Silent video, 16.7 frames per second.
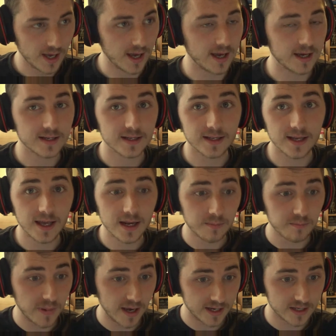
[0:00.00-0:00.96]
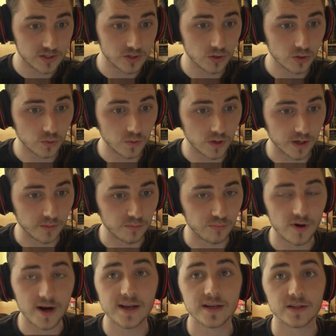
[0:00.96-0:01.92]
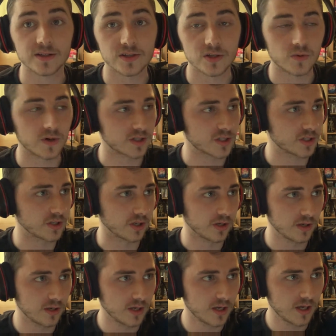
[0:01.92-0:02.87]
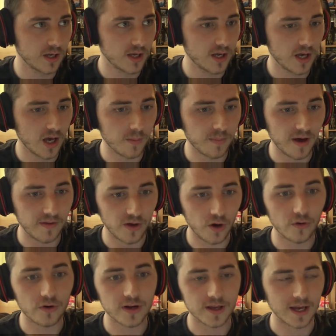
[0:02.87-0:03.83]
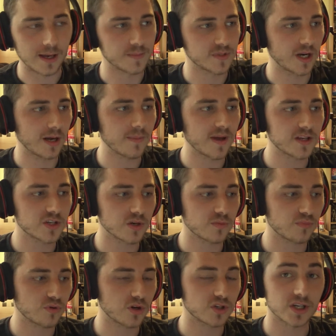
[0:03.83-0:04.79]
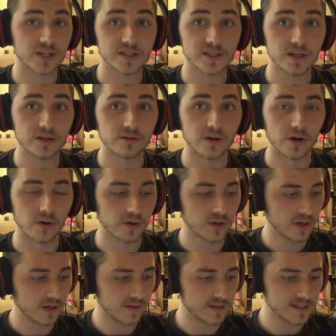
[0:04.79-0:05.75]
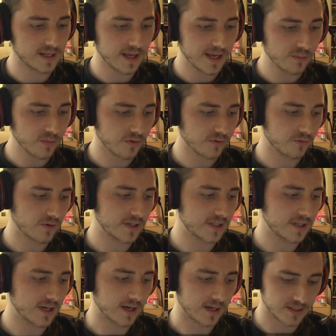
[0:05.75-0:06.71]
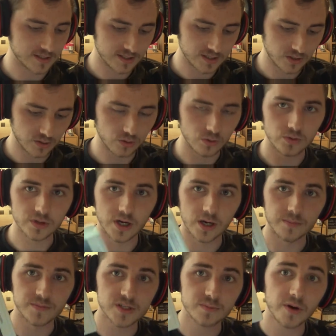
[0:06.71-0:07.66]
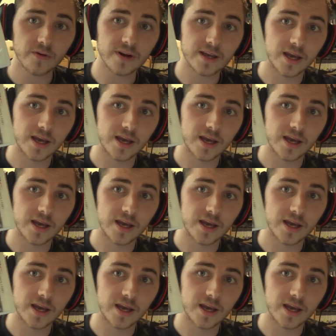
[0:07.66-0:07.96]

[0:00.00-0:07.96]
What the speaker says: And getting back to Brandon's question about the horror games, and I mentioned Project Zero, there's a game on the 3DS, it's called Spirit